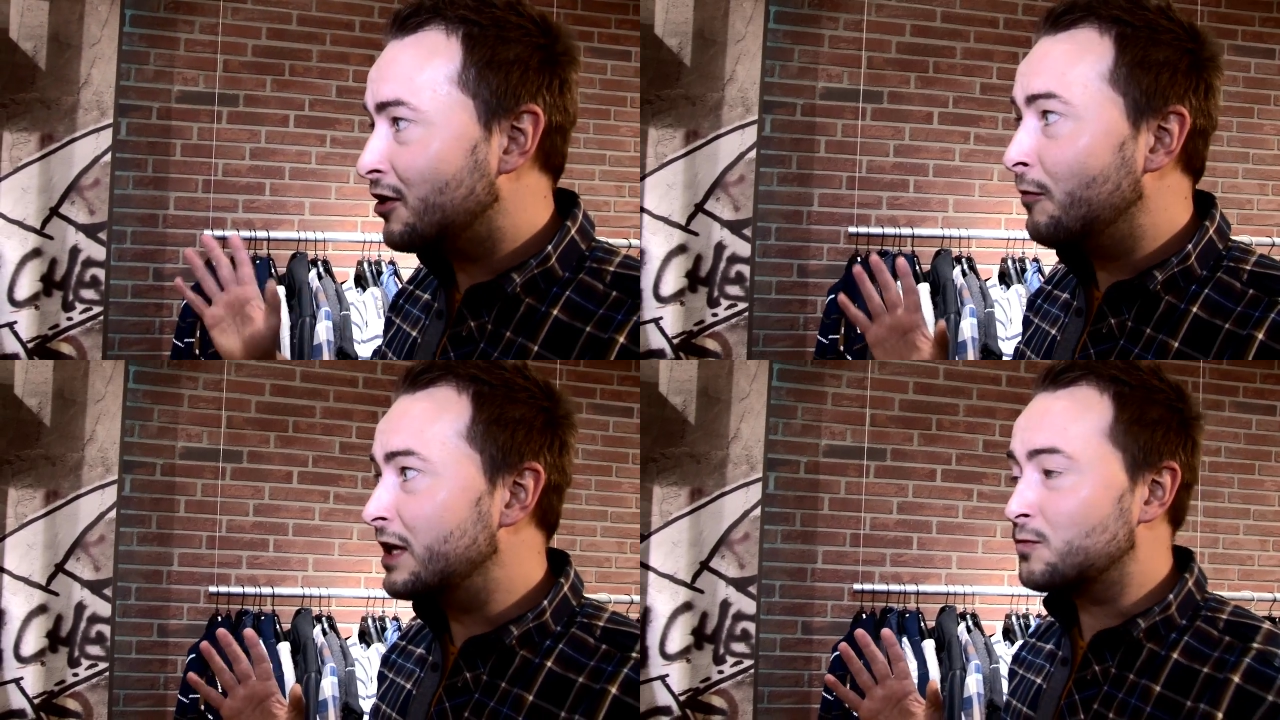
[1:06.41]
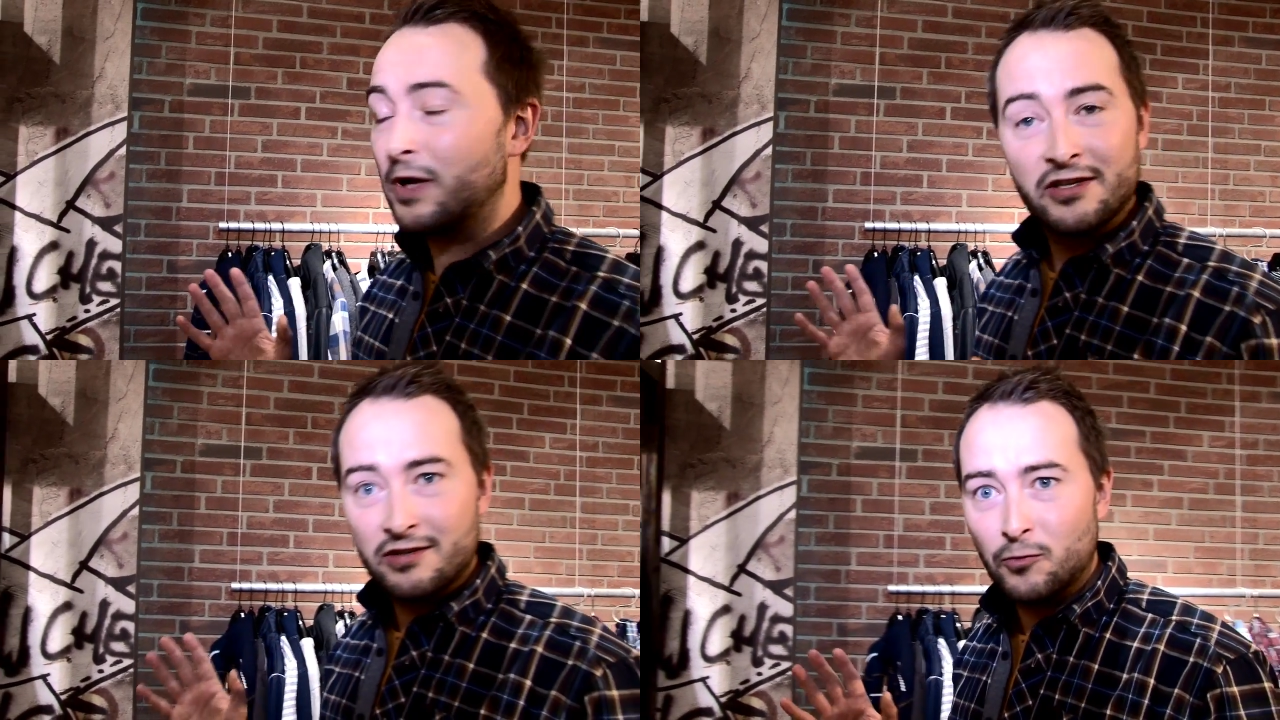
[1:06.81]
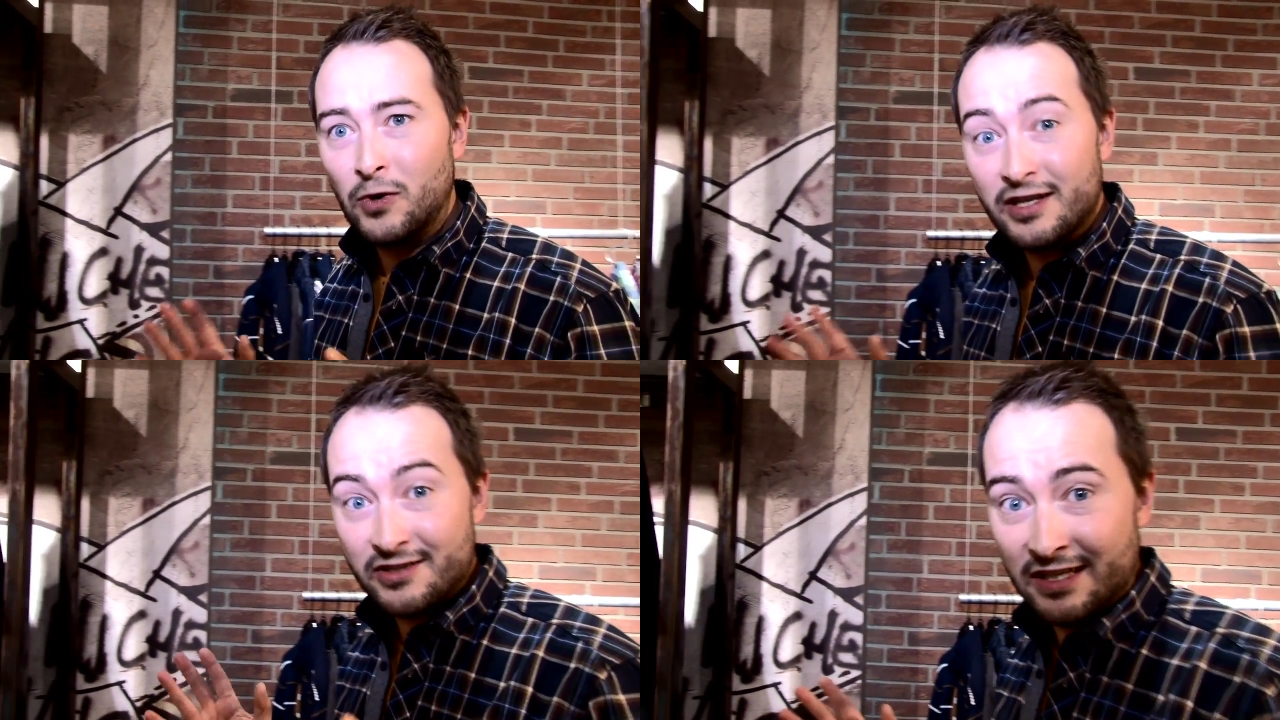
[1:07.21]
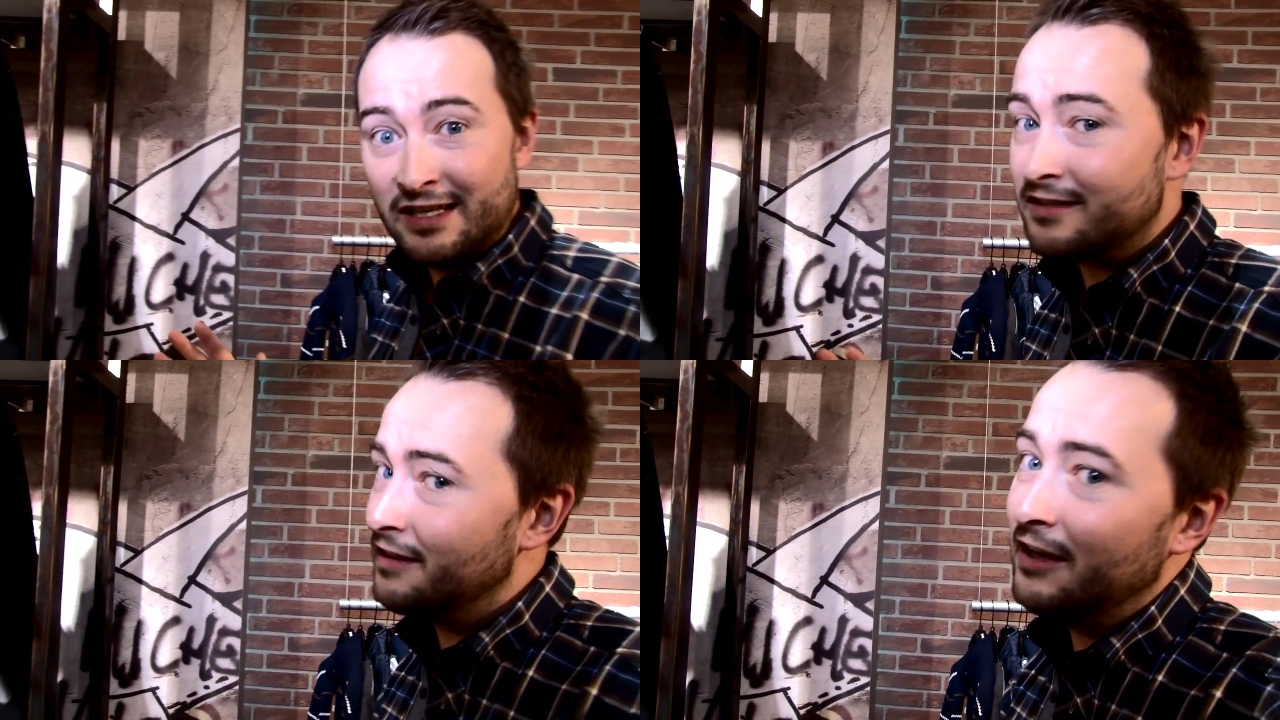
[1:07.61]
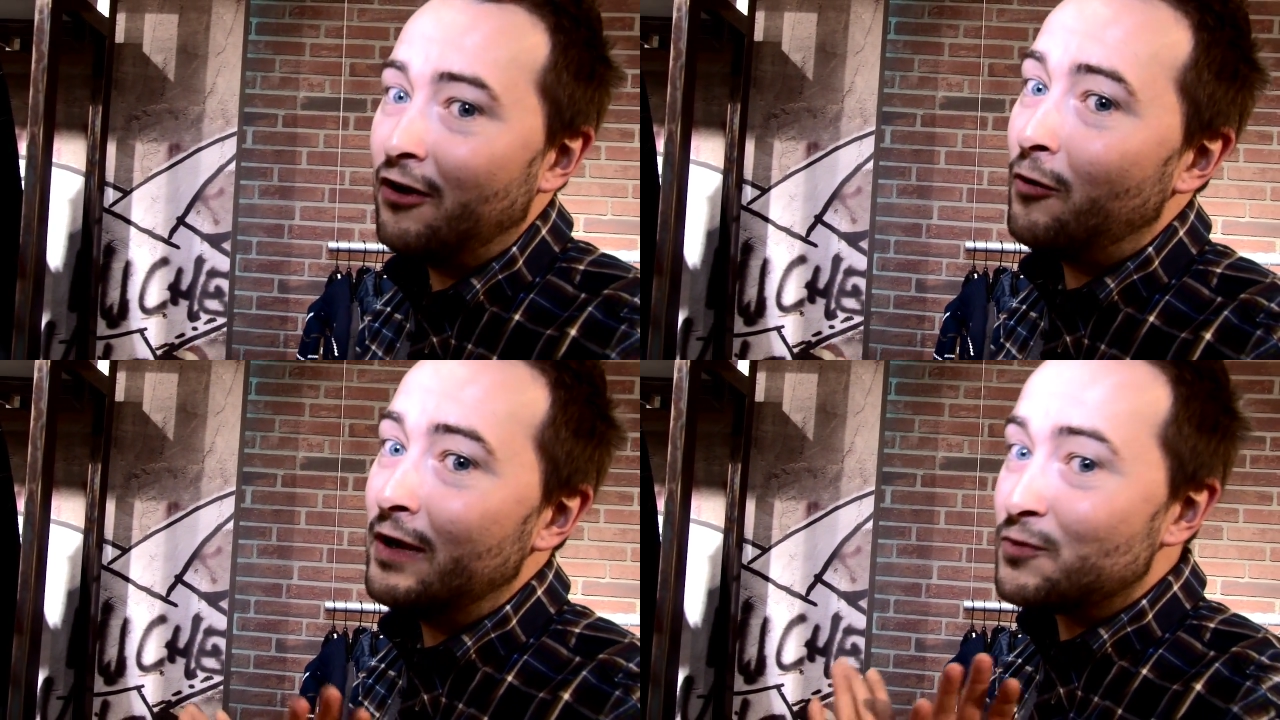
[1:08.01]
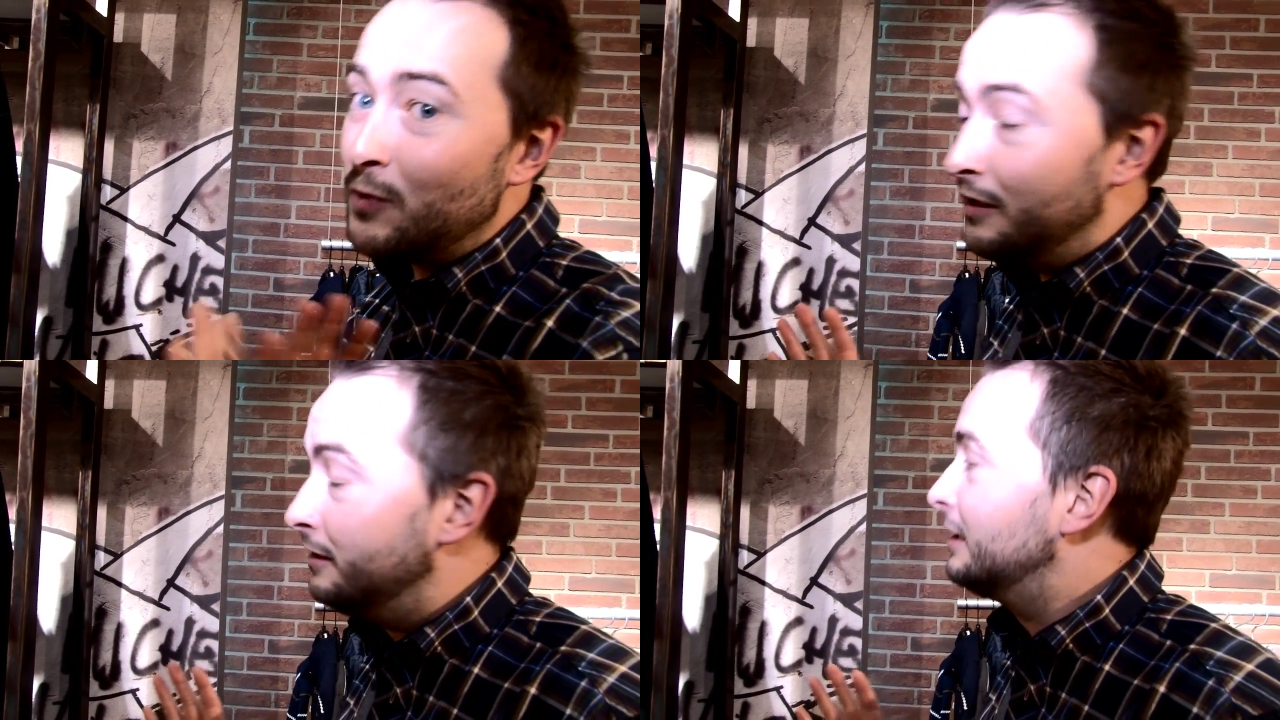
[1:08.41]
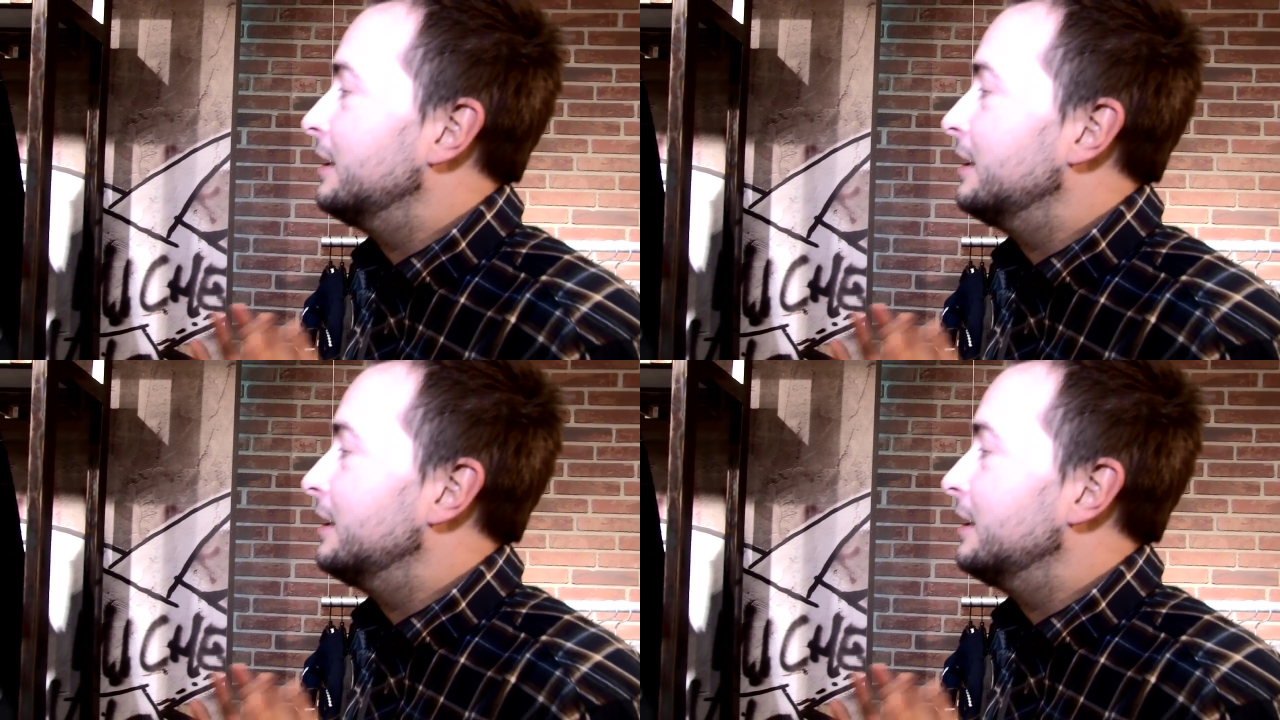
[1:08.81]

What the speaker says: always wears jeans and they always will.